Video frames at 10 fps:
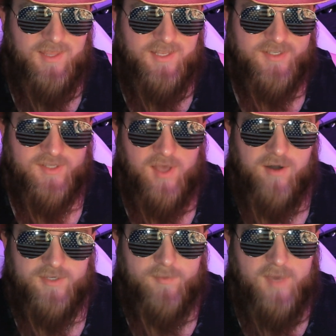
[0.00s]

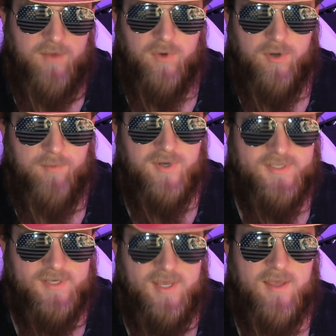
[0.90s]
slaughter is a bad word, but
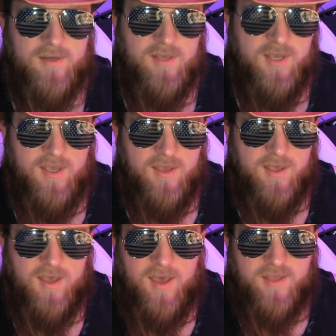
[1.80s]
it's not.
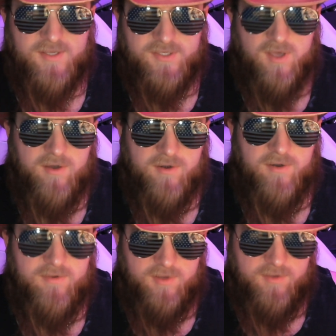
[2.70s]

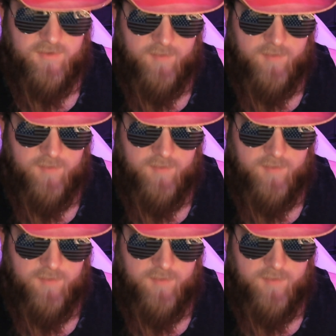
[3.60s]
Slaughtered a